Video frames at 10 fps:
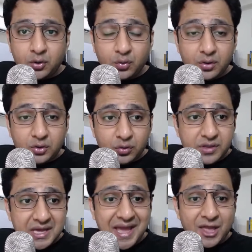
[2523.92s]
to
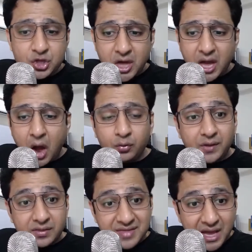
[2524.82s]
see and check out
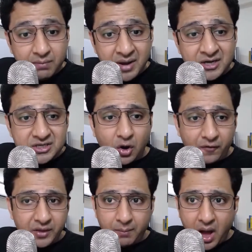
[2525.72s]
the segments
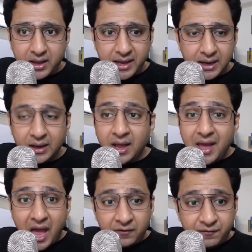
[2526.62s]
of the market
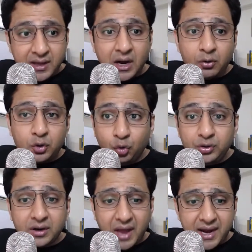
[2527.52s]
and figure out who
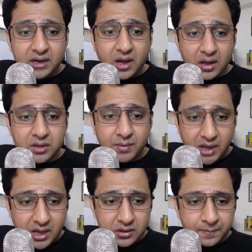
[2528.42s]
the right customer
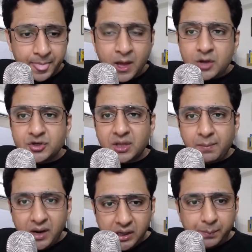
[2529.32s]
is. So, there are
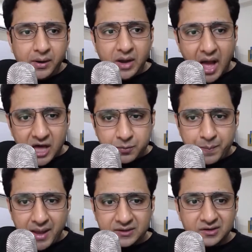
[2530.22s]
multiple
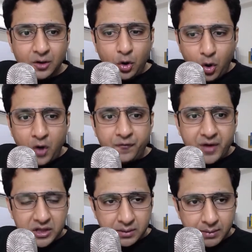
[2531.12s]
aspects of
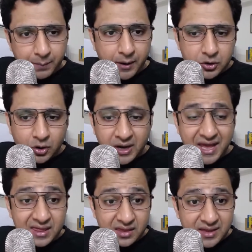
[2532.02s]
customer persona.
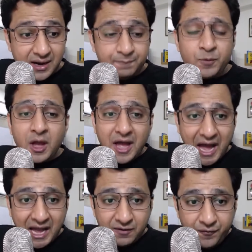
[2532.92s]
As I said,
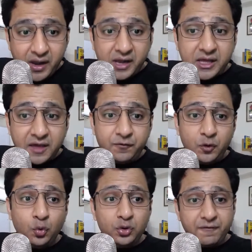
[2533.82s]
I will give
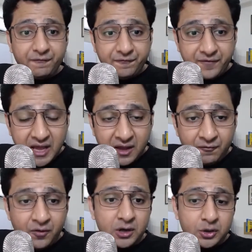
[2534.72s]
you the
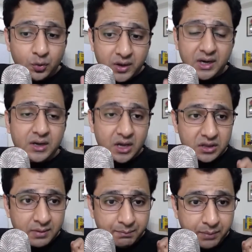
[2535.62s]
framework to create
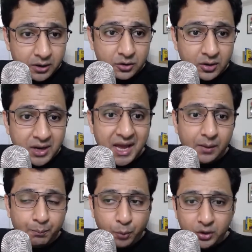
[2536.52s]
customer persona.
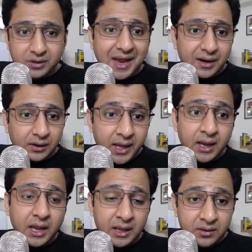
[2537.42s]
I'll put that
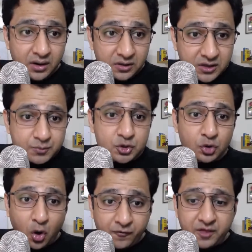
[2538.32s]
link in the description
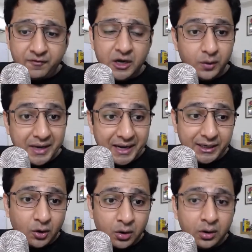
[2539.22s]
of the video
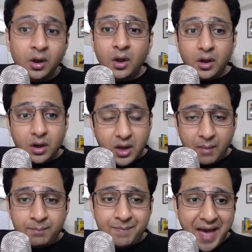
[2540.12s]
later on.
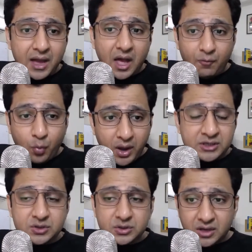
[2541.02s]
Come back
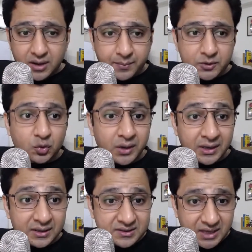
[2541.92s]
once the episode
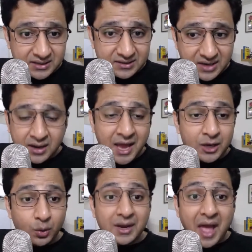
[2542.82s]
is done and
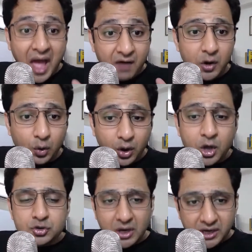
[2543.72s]
you can have a look.
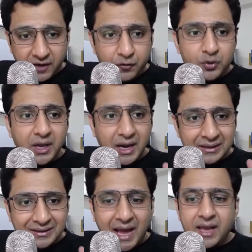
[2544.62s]
So I'll give you the
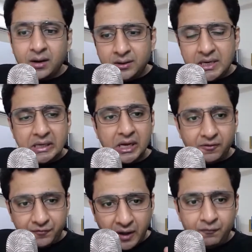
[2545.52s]
entire detailed
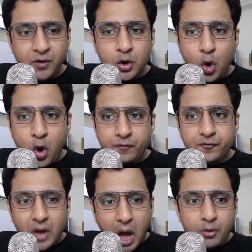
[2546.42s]
framework of
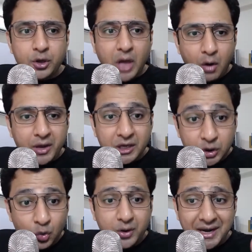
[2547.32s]
how can
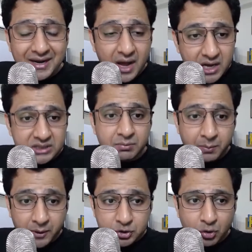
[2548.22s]
you create a customer
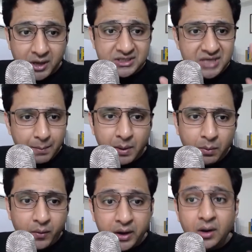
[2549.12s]
persona. Step number
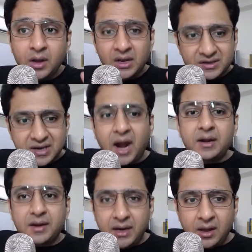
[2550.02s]
one,
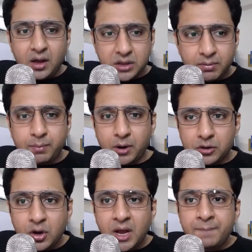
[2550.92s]
start creating customer
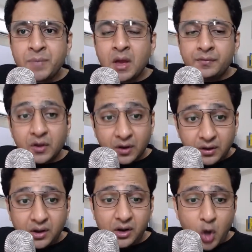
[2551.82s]
persona. The
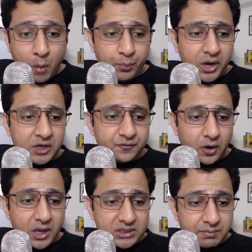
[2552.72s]
critical components for
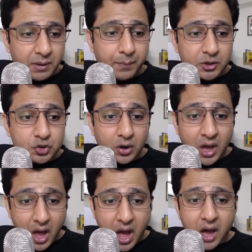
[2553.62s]
customer
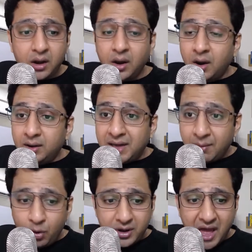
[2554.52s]
persona are
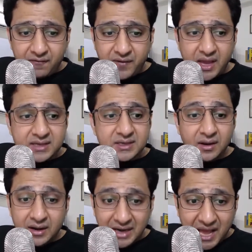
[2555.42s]
demographics,
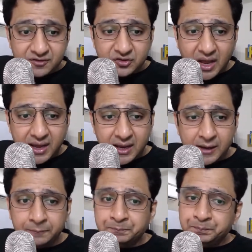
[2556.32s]
lifestyle,